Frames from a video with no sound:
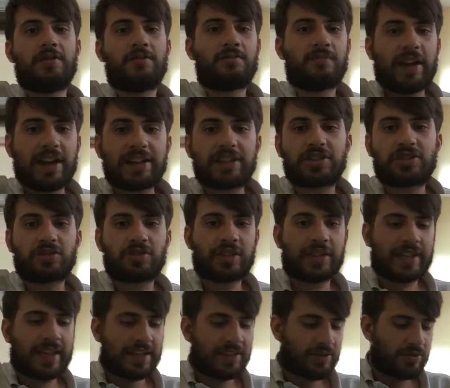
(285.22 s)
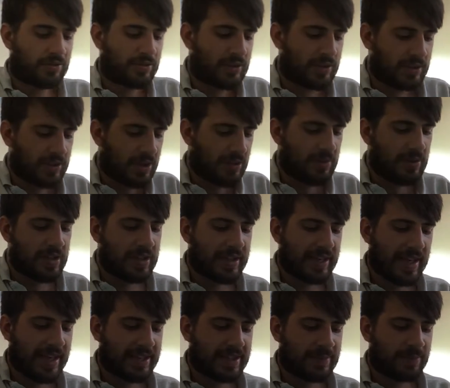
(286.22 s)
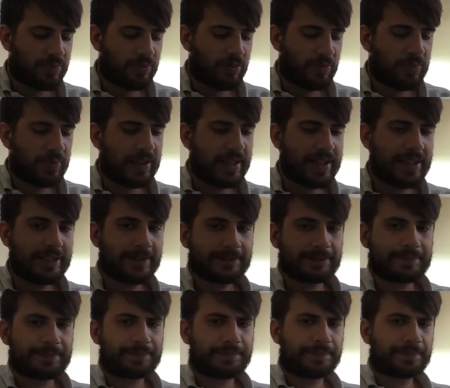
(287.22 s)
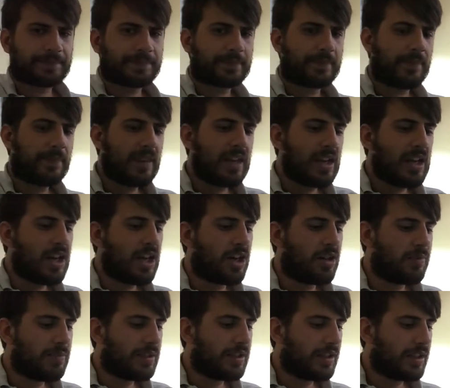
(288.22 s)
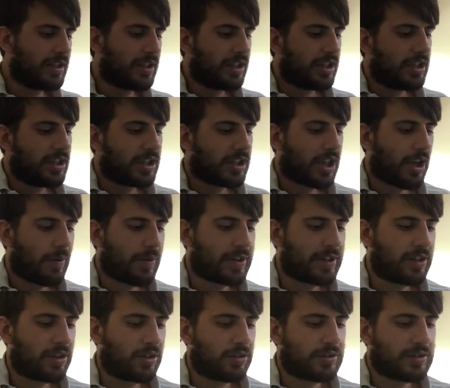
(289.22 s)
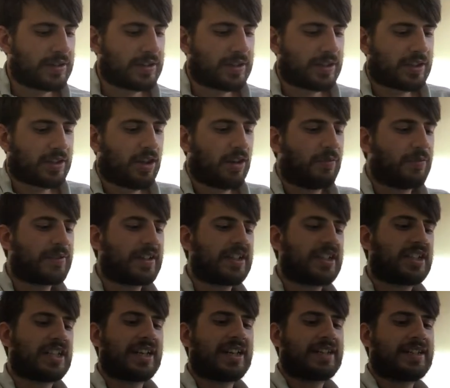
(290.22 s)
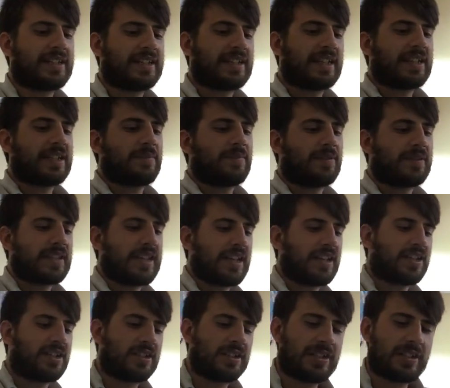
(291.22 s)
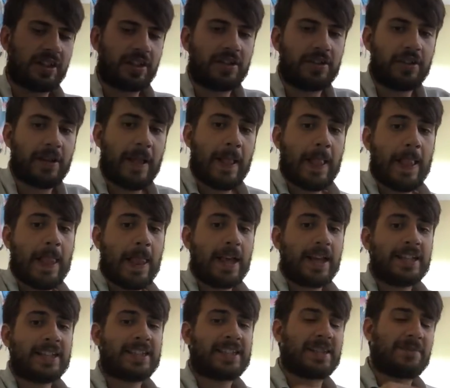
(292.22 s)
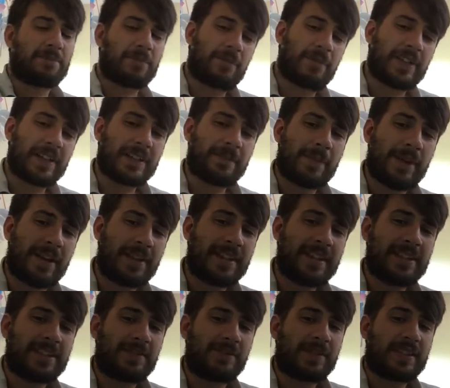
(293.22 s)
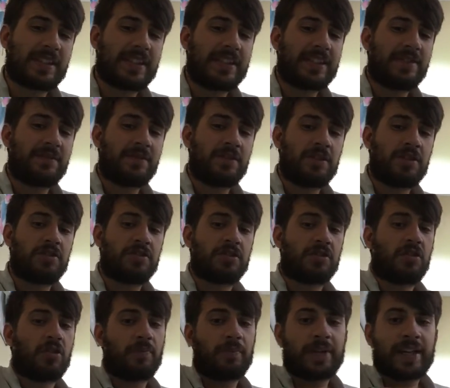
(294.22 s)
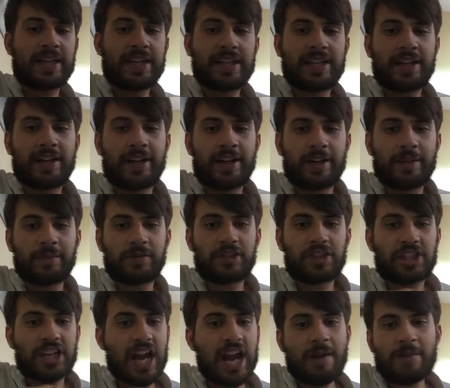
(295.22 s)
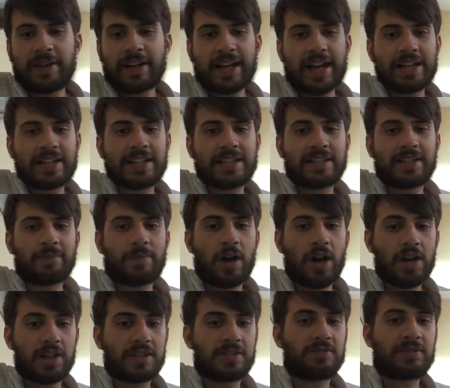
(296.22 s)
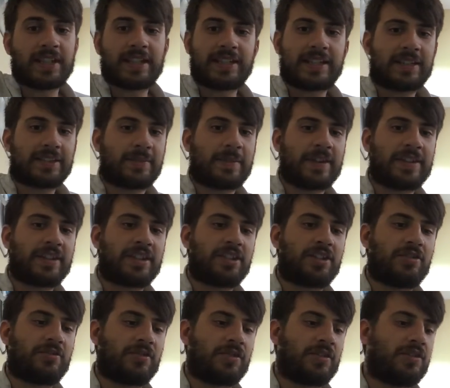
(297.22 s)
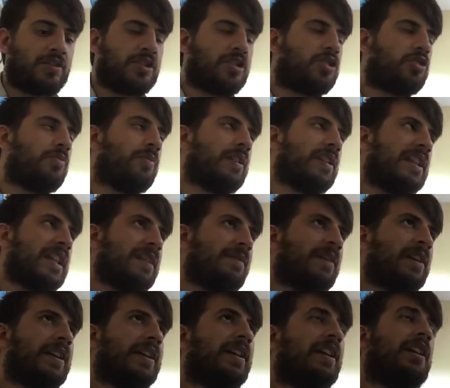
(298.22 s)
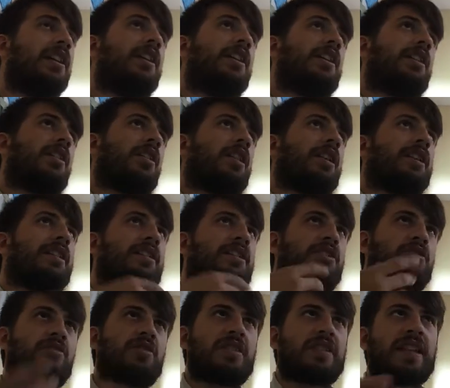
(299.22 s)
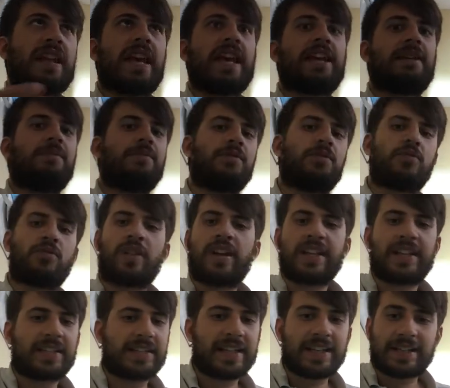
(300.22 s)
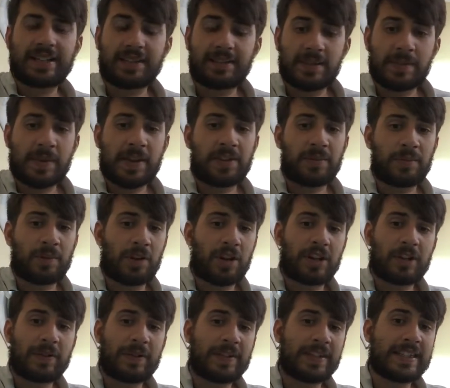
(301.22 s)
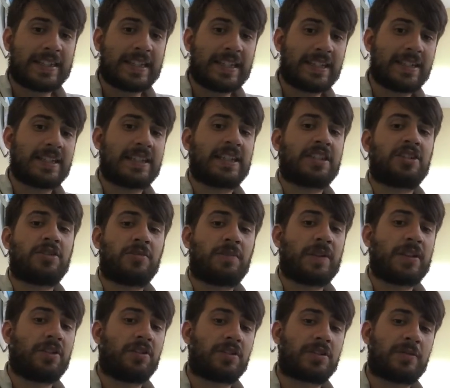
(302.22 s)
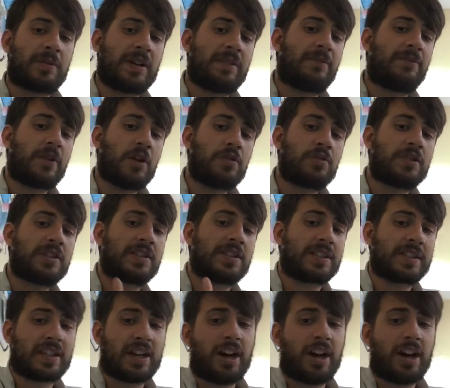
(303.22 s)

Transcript: make sure that that's all communicated properly. Going on to confidentiality and data protection. So simple things about this, obviously you should not be sharing any personal details about the children, and you shouldn't be leaving like children's names or any details about them lying around the centre. They should be locked away in folders and